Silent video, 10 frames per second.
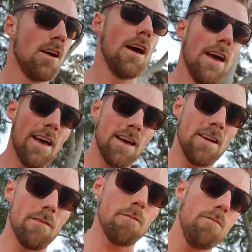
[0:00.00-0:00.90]

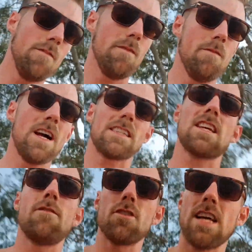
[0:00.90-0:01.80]
and that's
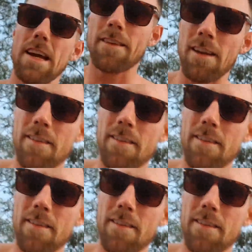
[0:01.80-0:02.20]
give or take 10